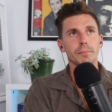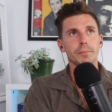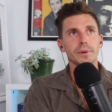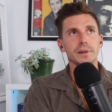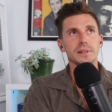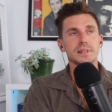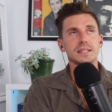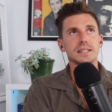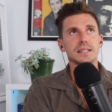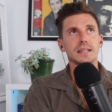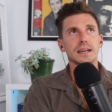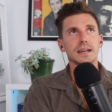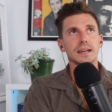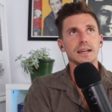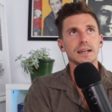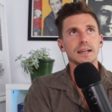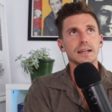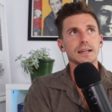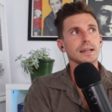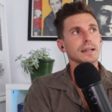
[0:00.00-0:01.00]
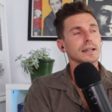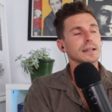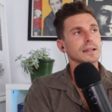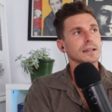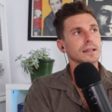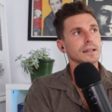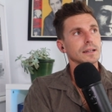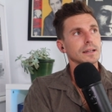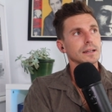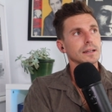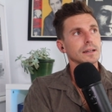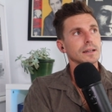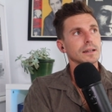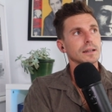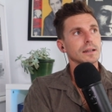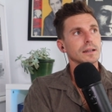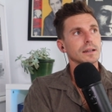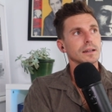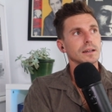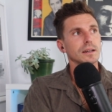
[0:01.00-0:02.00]
But uh,
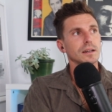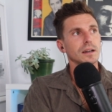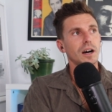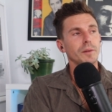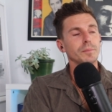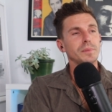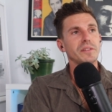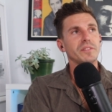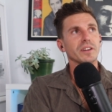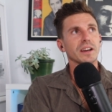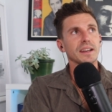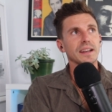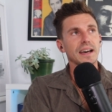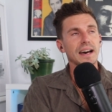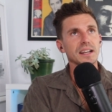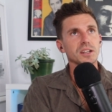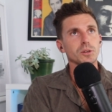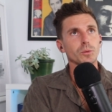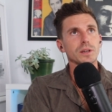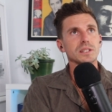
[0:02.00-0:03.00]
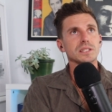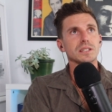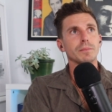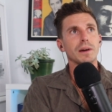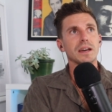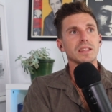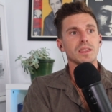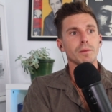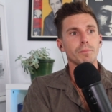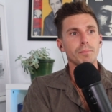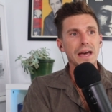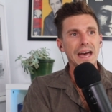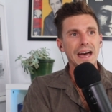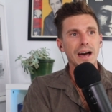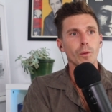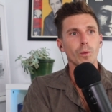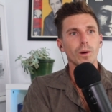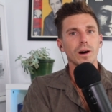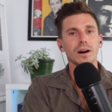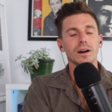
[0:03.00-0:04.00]
I'm never going to underestimate the
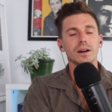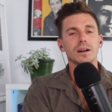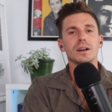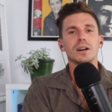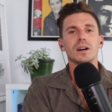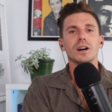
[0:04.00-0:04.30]
power